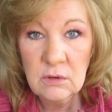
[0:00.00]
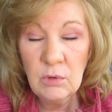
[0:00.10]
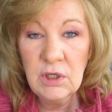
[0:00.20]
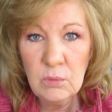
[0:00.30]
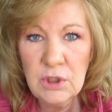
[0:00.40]

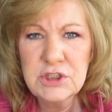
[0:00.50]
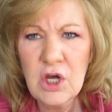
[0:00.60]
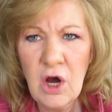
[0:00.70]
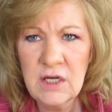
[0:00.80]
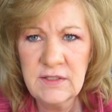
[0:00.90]
What's
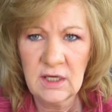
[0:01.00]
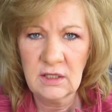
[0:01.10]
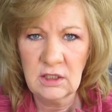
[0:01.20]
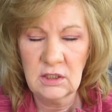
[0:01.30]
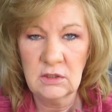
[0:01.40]
God
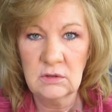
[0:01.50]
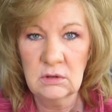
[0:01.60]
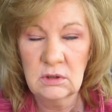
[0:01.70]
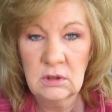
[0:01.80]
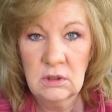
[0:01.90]
telling you
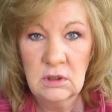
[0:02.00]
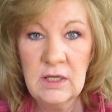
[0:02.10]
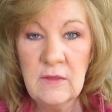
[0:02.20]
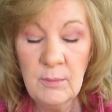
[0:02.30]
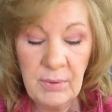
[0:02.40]

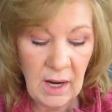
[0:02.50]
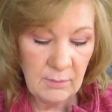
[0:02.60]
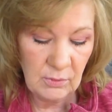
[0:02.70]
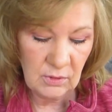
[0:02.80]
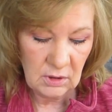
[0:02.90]
in the
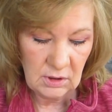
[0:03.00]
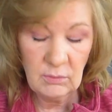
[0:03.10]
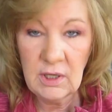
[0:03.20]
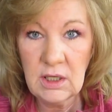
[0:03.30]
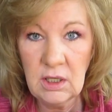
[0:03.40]
Bible?
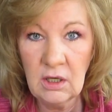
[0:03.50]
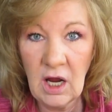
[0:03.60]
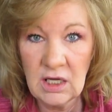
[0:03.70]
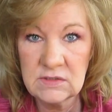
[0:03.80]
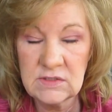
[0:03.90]
Right here,
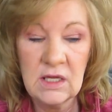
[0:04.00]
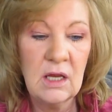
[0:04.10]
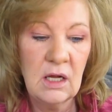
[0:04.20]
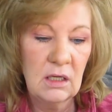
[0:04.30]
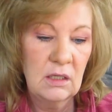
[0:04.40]

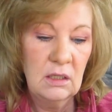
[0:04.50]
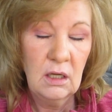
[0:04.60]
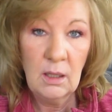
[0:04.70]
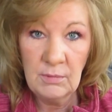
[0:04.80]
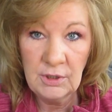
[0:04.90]
Isaiah.
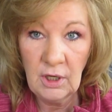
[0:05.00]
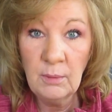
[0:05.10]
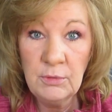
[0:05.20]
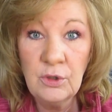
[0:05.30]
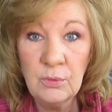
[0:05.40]
I'm
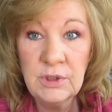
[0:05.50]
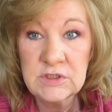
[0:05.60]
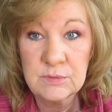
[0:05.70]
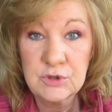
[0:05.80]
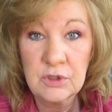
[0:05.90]
gonna
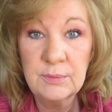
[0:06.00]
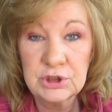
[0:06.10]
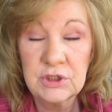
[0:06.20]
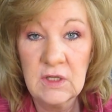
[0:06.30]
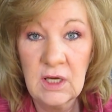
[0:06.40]
read some
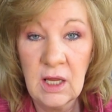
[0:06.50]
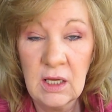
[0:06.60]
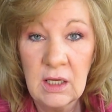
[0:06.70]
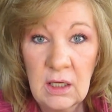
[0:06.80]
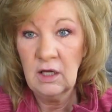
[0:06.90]
scripture
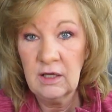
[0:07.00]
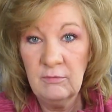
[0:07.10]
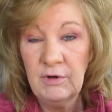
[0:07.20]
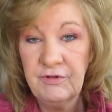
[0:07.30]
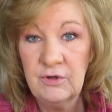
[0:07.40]
today. I
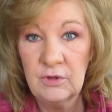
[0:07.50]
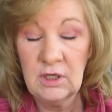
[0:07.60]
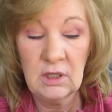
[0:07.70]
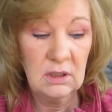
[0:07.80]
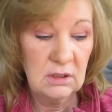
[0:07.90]
have my phone
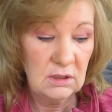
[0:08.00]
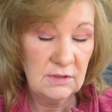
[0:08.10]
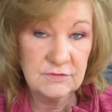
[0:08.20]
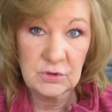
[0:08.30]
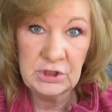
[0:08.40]
here.
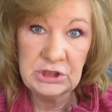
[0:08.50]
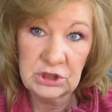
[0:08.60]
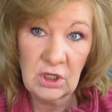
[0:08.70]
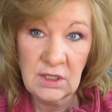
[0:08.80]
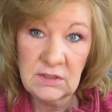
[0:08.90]
I've
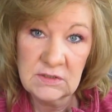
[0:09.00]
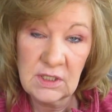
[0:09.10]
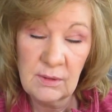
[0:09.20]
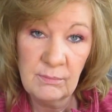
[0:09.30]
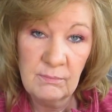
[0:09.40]
screenshotted
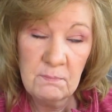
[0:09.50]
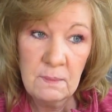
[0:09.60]
some